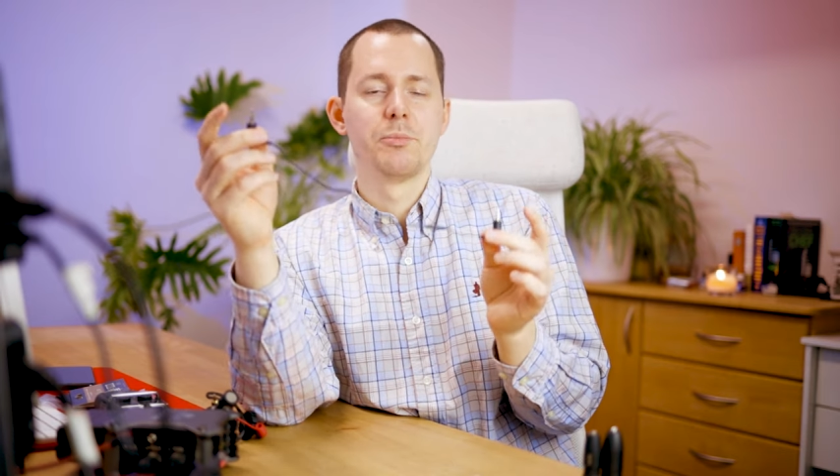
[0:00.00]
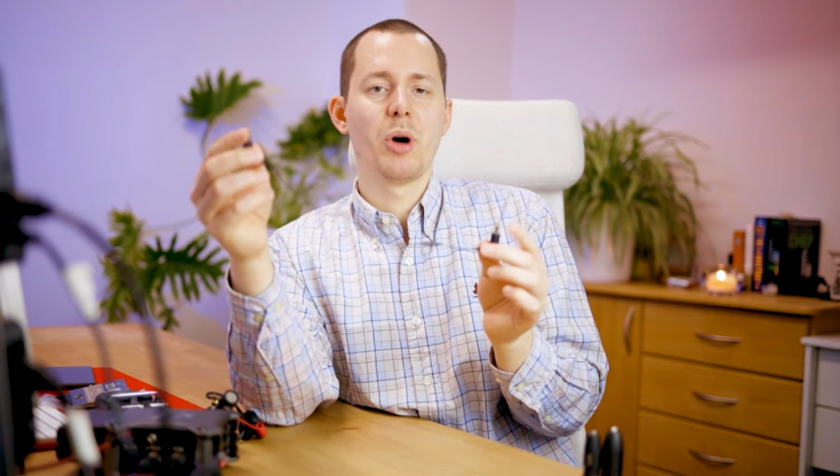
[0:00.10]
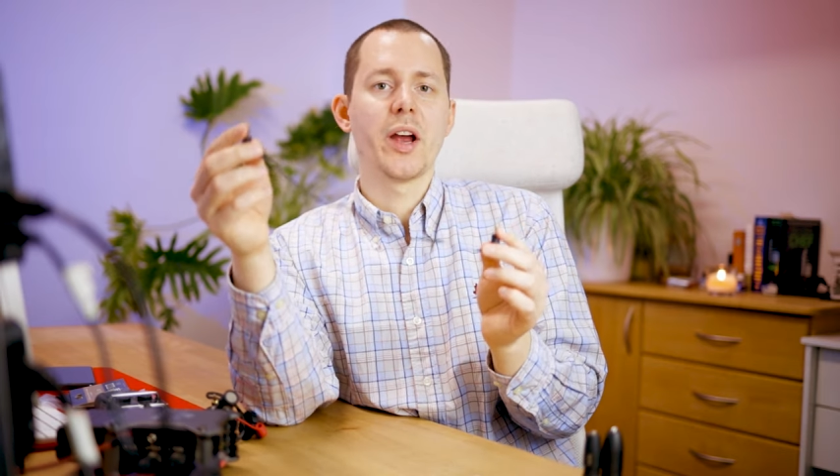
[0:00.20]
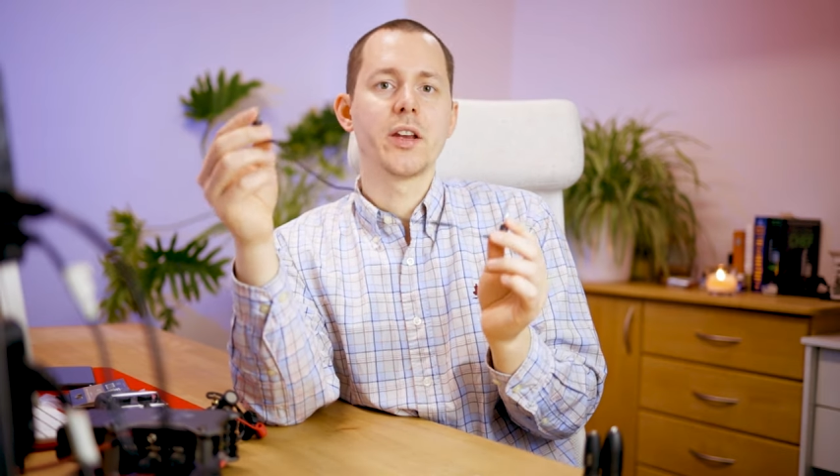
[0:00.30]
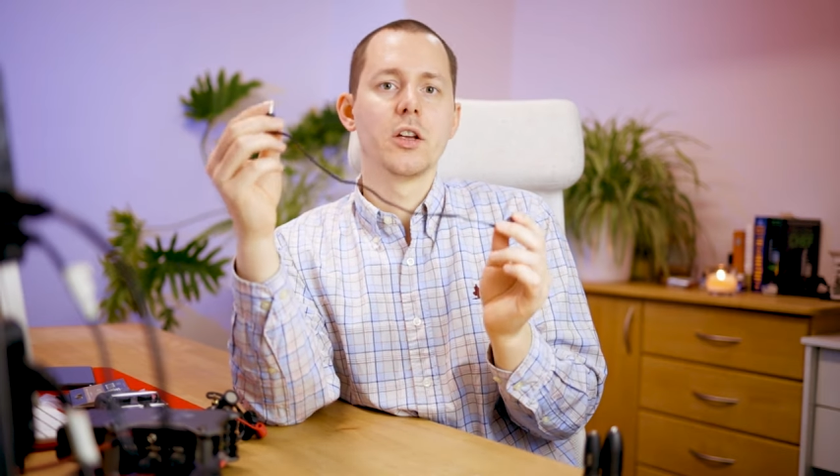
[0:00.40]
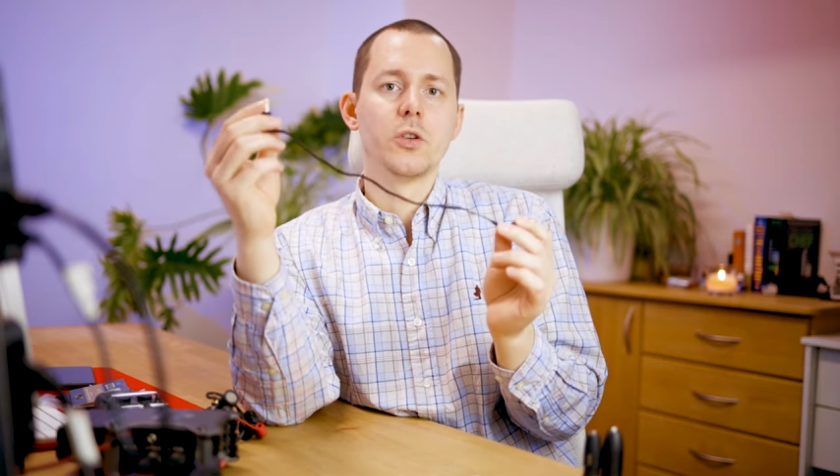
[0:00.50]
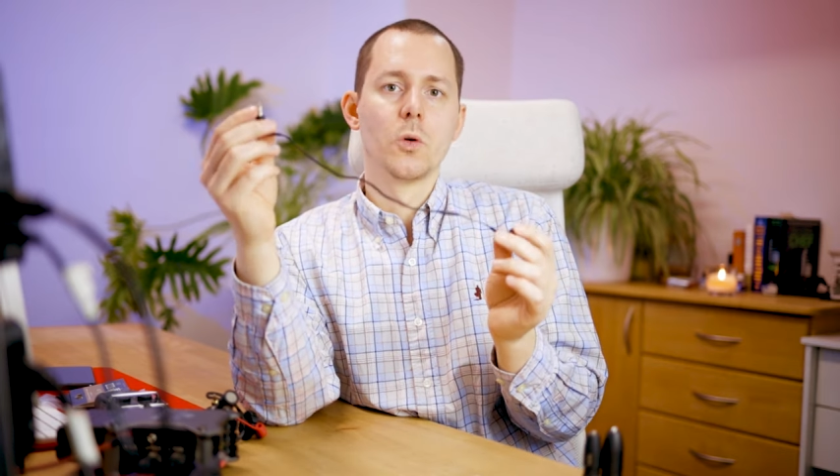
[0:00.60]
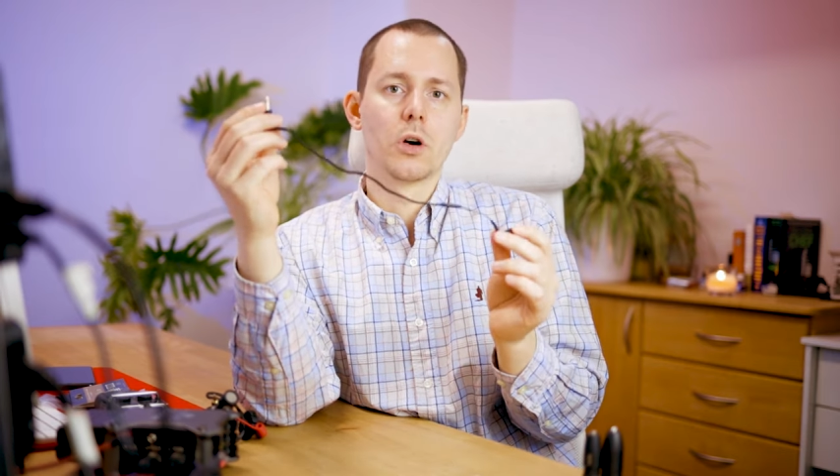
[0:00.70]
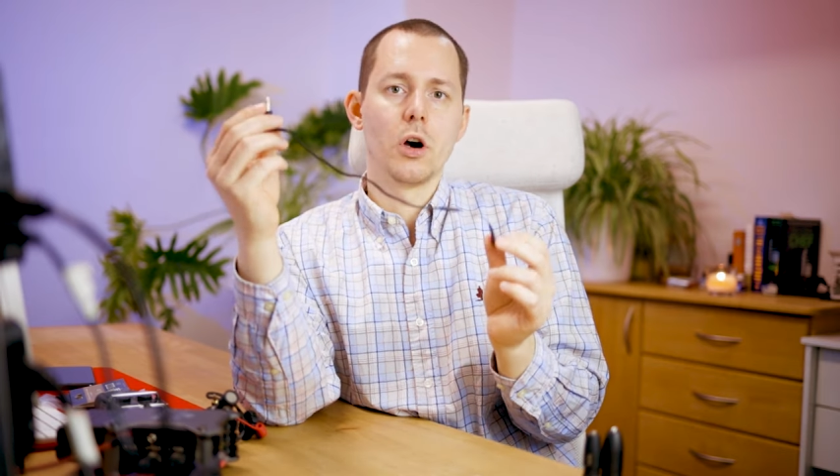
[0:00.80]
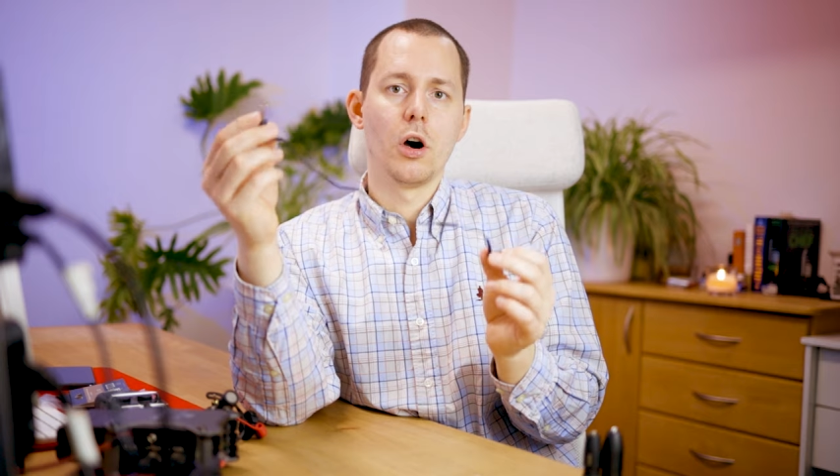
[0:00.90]
by
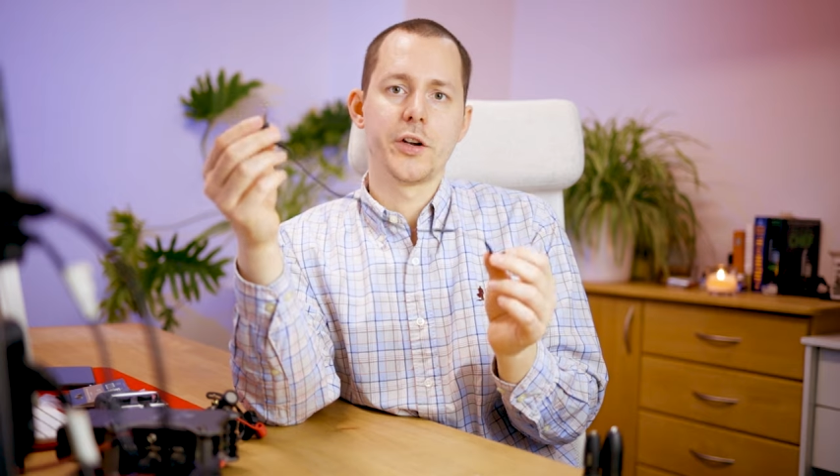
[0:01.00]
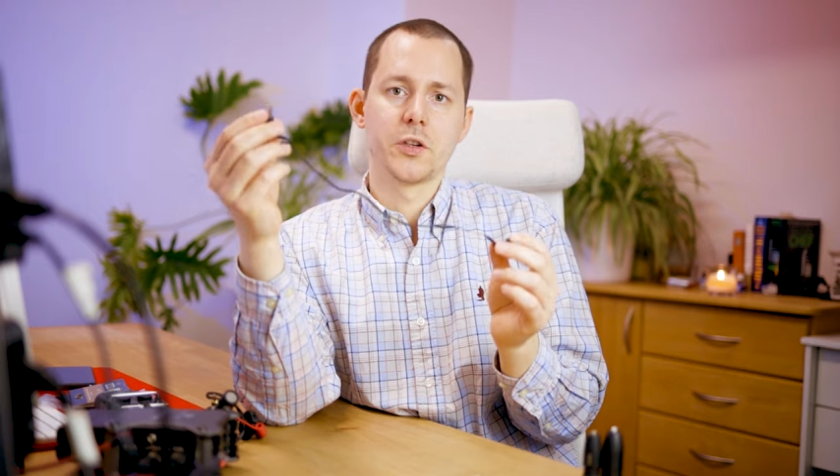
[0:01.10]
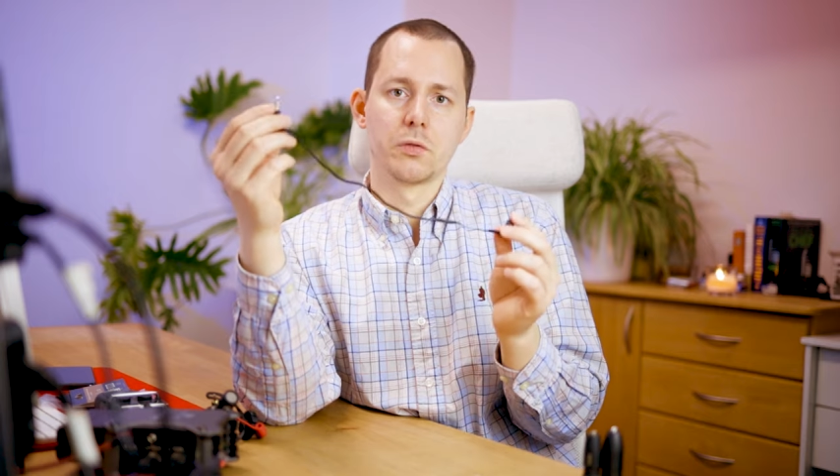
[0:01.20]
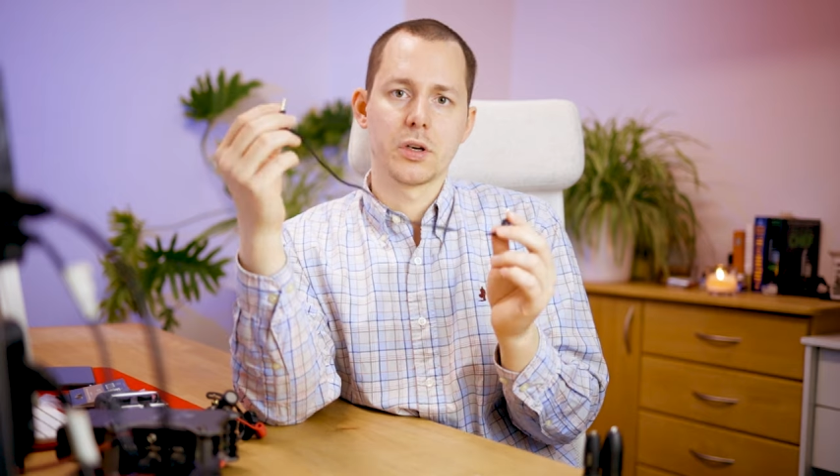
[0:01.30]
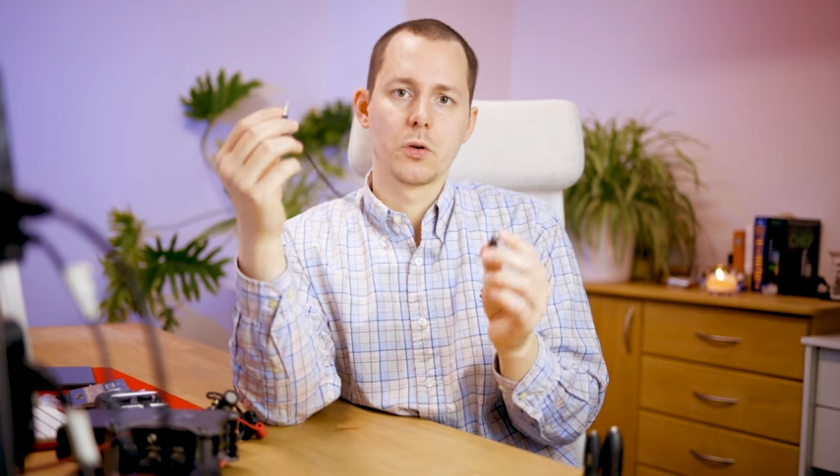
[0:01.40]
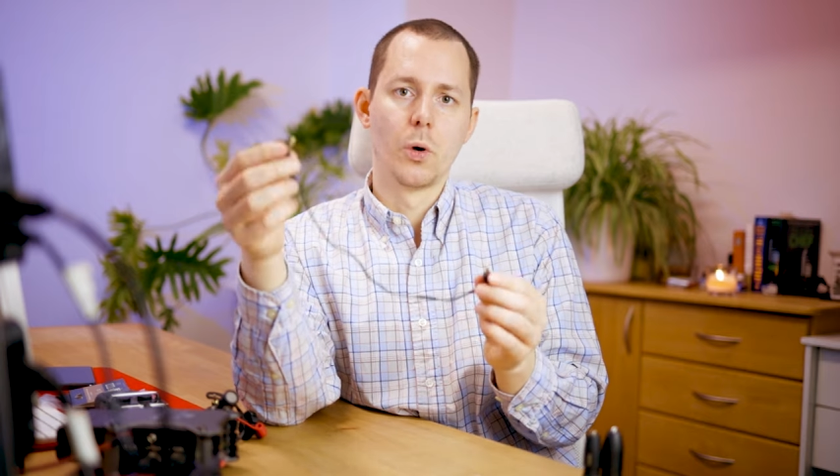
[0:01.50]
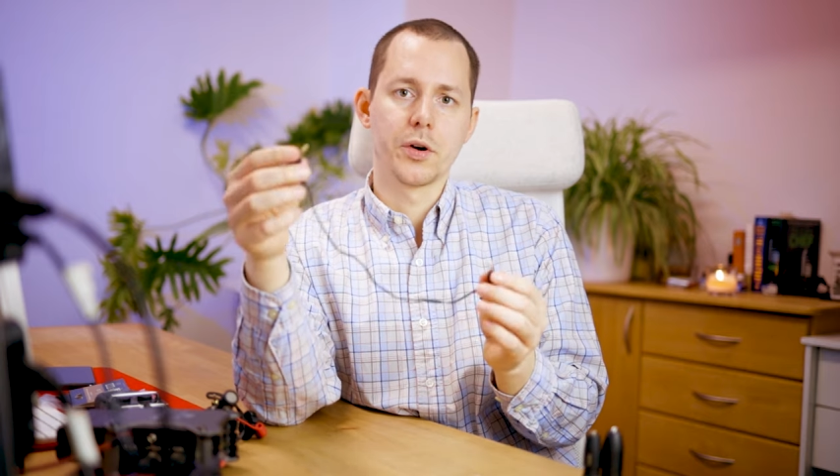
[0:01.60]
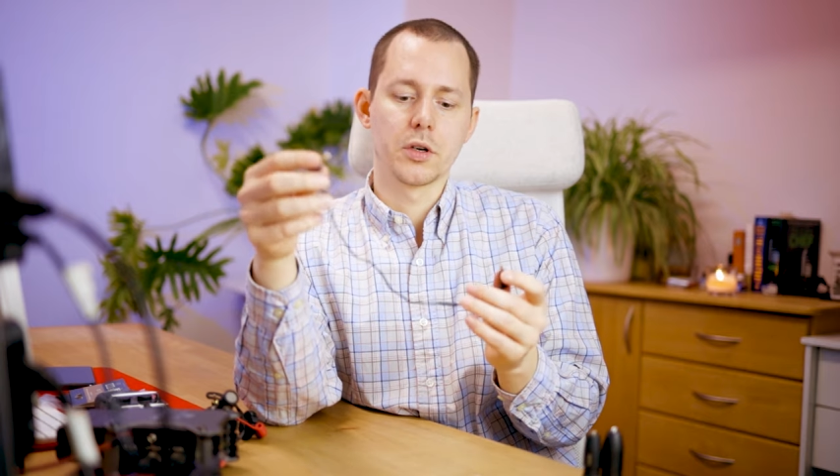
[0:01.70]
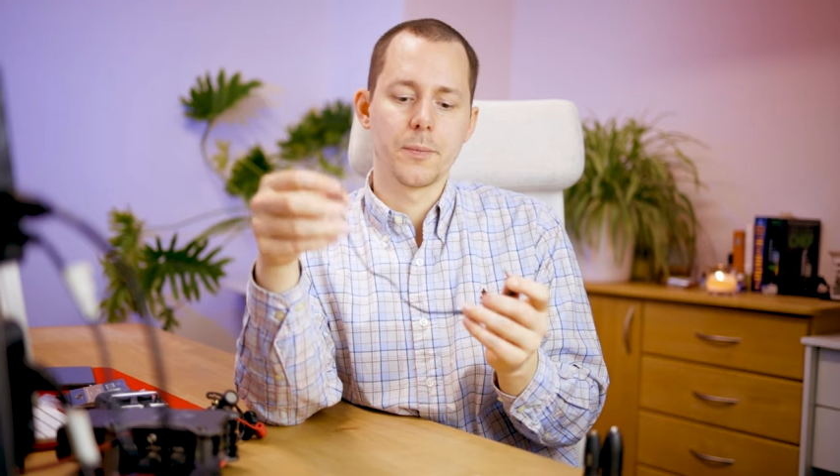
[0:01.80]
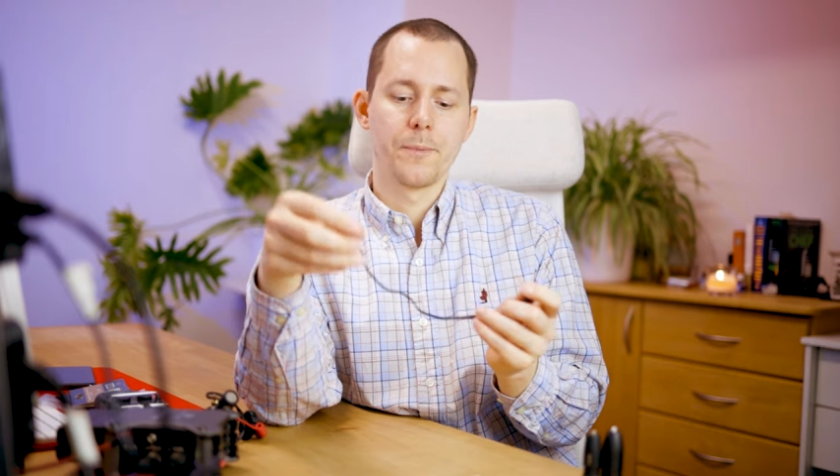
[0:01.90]
your audio
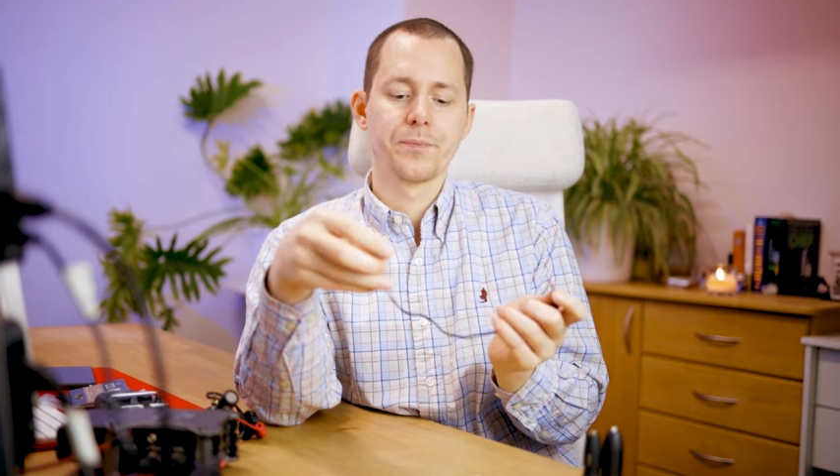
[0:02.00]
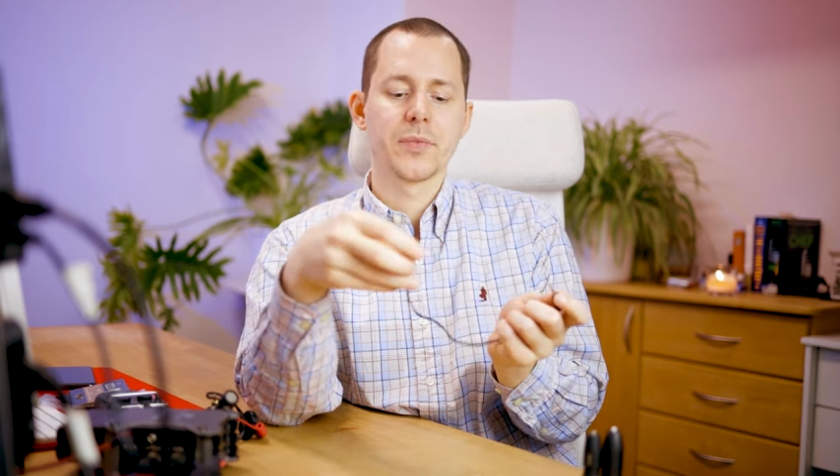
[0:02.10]
recorder.